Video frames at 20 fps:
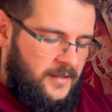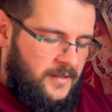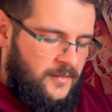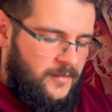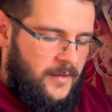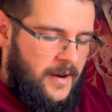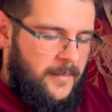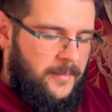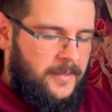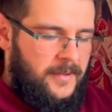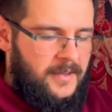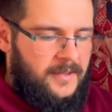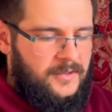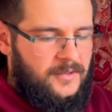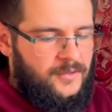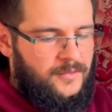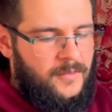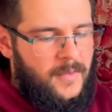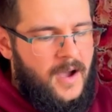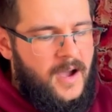wrapping too
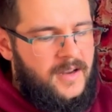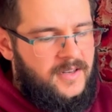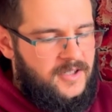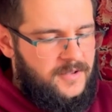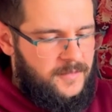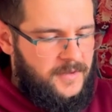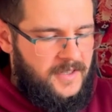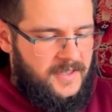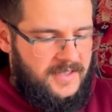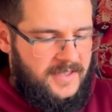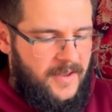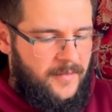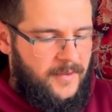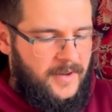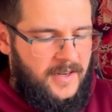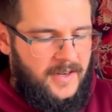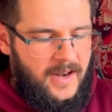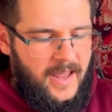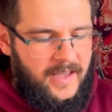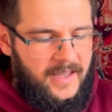much, because I really
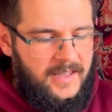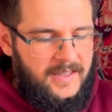like it.